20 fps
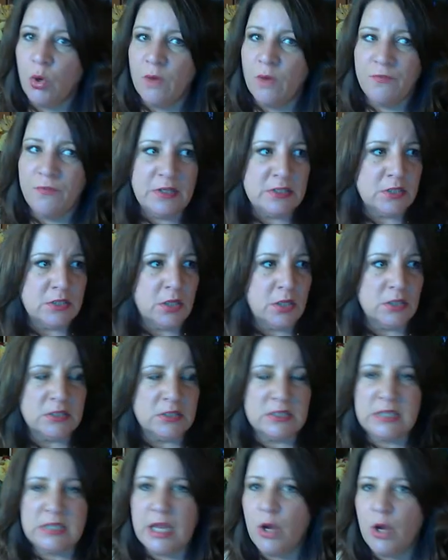if he's going to
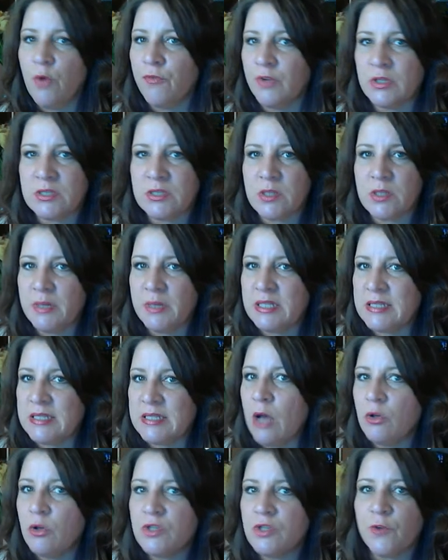stay over at somebody's
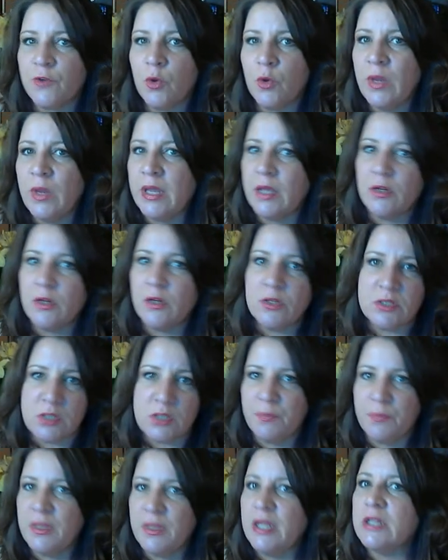house for a weekend or
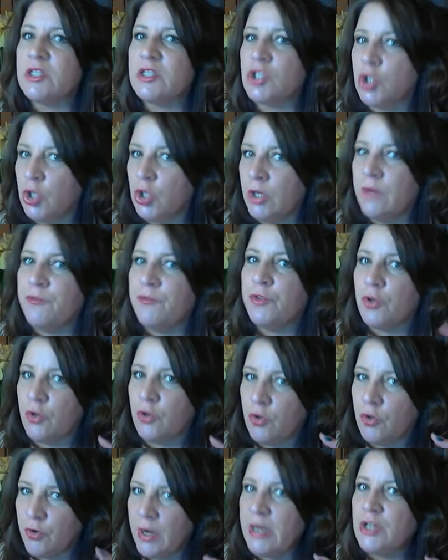something, it's good if they're
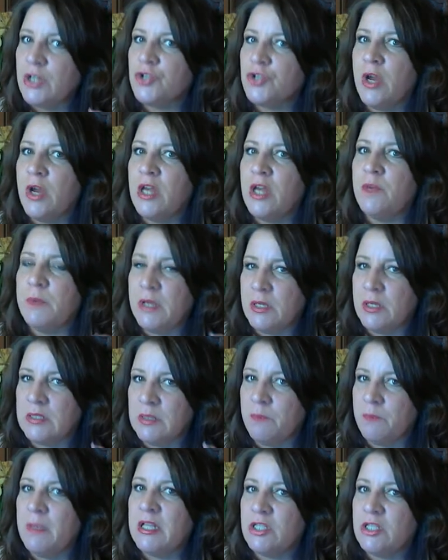crate trained because
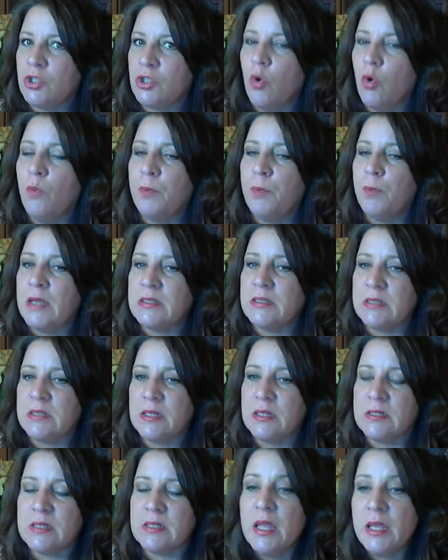it makes the whole
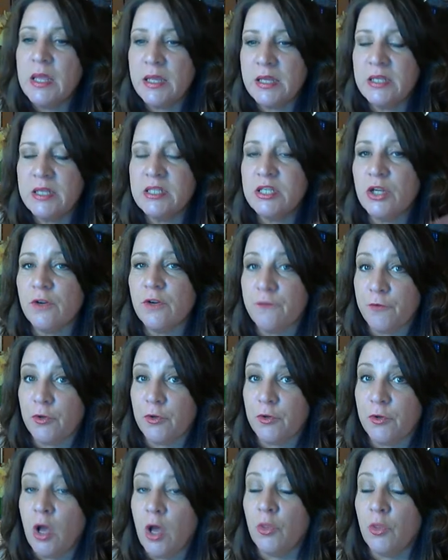process easier for
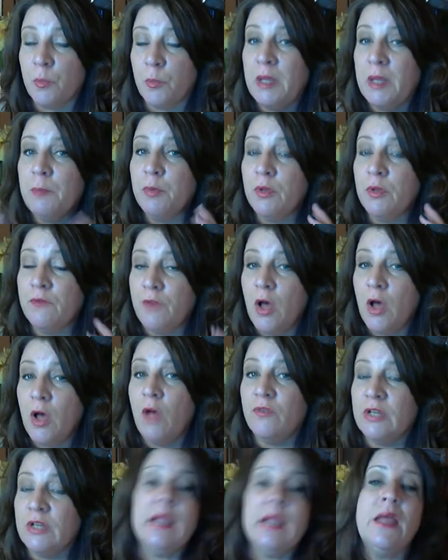all the people
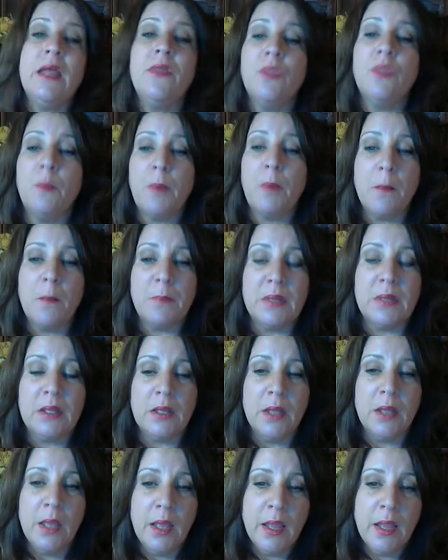involved and the
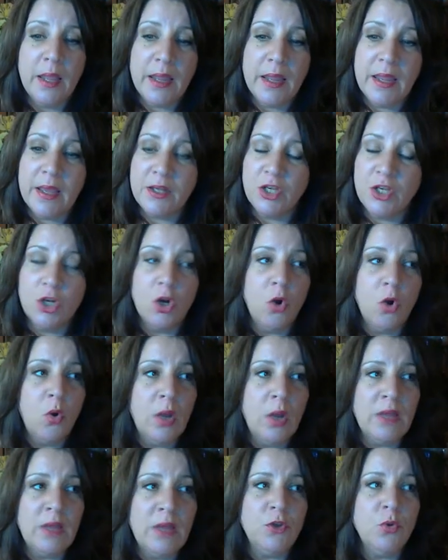puppy. And,
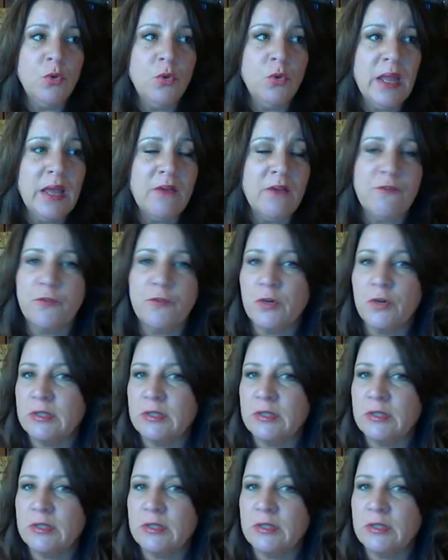if you have, for